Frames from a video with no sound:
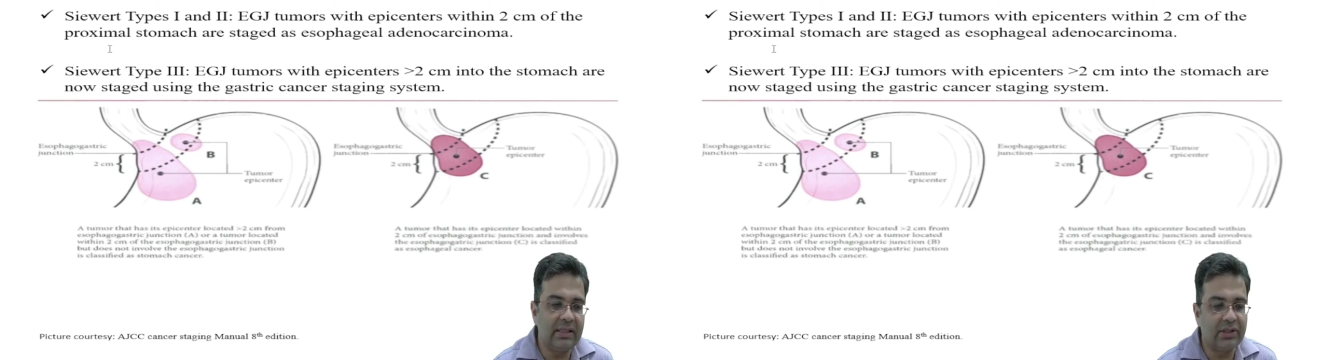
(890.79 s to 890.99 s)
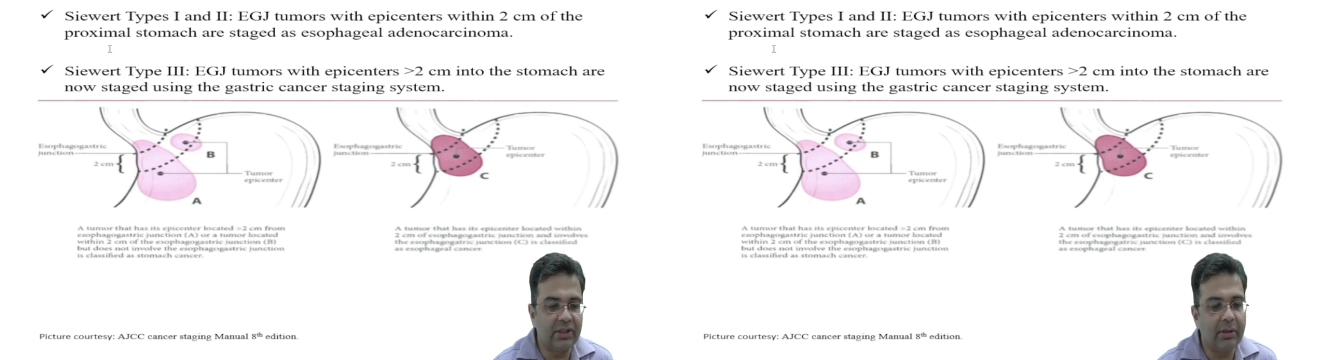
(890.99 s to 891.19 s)

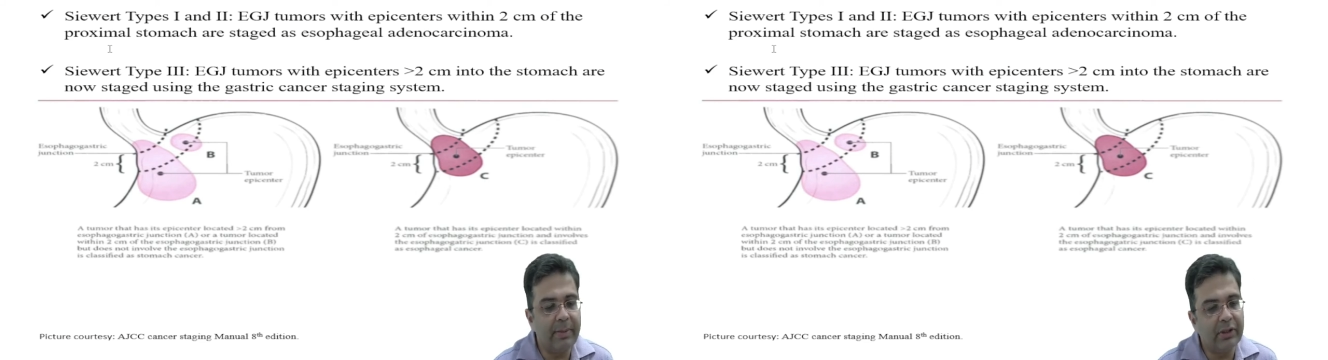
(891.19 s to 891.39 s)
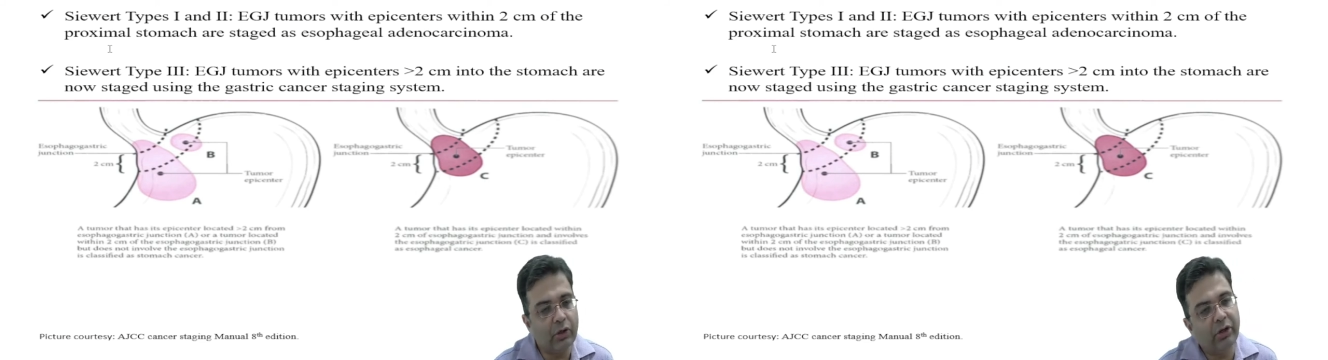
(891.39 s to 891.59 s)
junction and
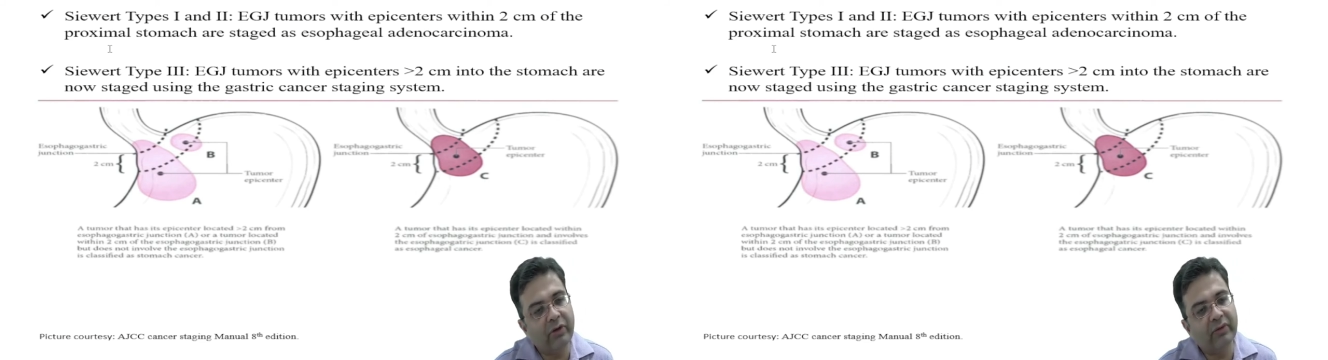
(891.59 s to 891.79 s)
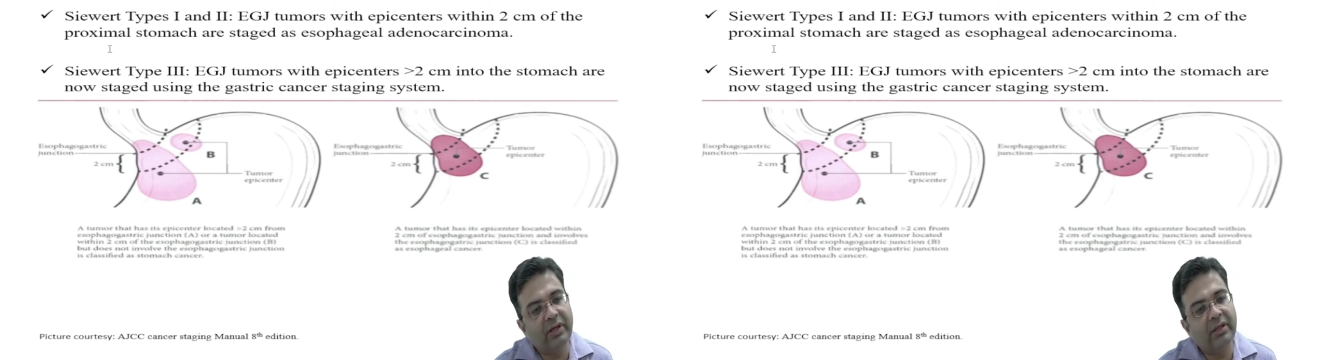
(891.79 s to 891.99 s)
majority
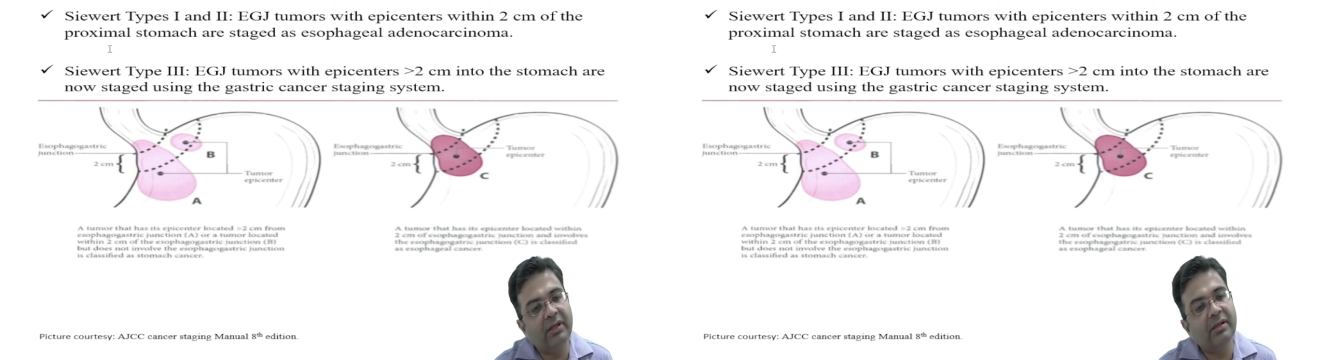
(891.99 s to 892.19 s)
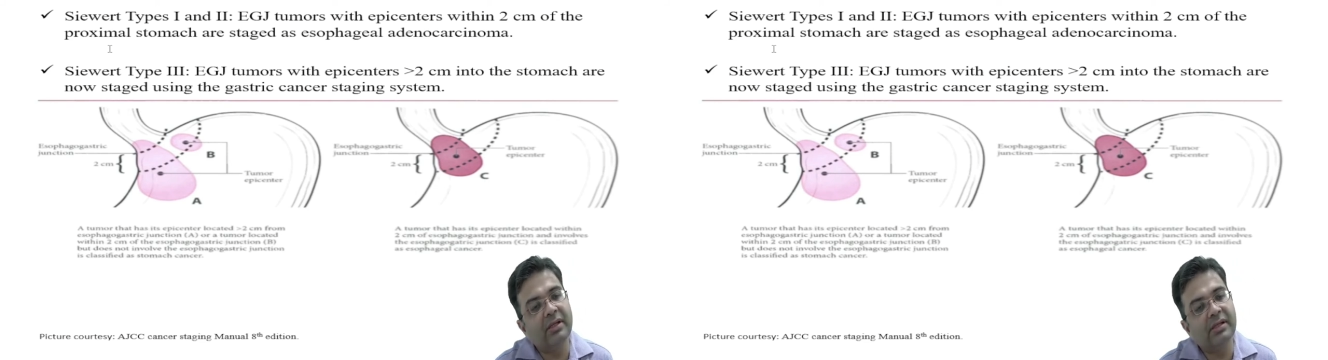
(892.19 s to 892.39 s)
of the
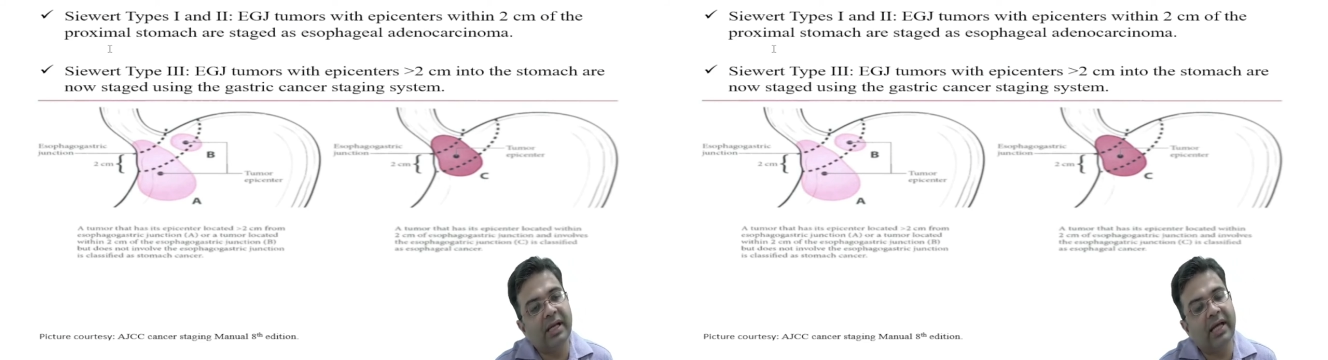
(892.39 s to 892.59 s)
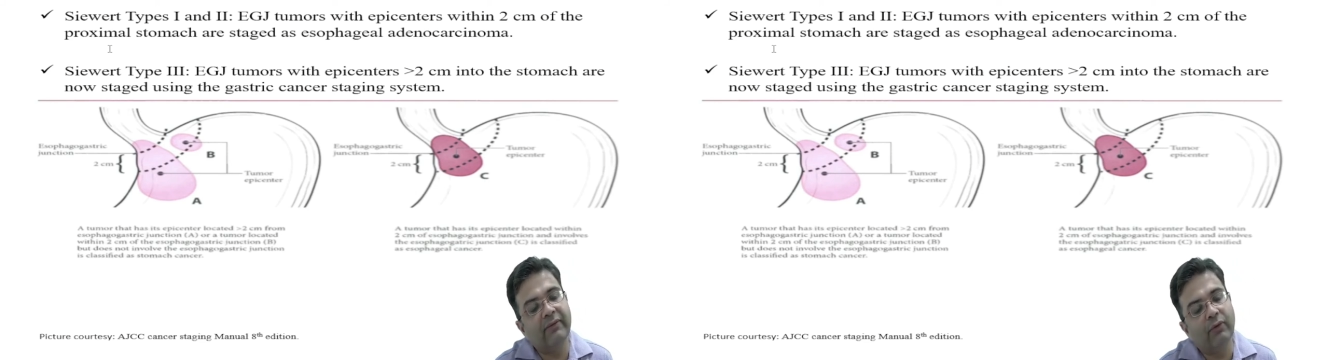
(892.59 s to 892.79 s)
disease is lying